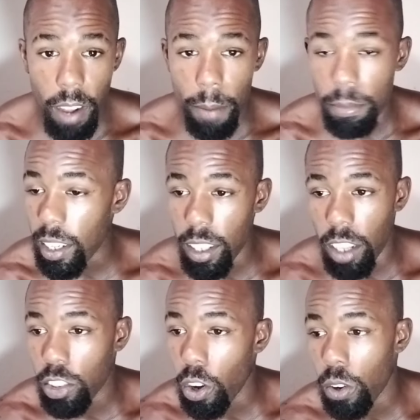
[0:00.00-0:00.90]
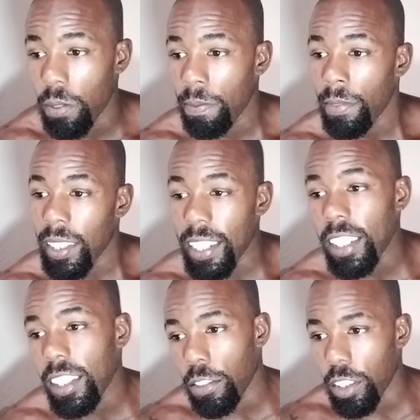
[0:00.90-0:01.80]
I'm telling y'all. So
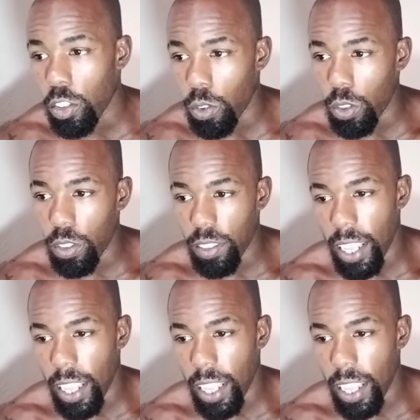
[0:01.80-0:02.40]
these individuals,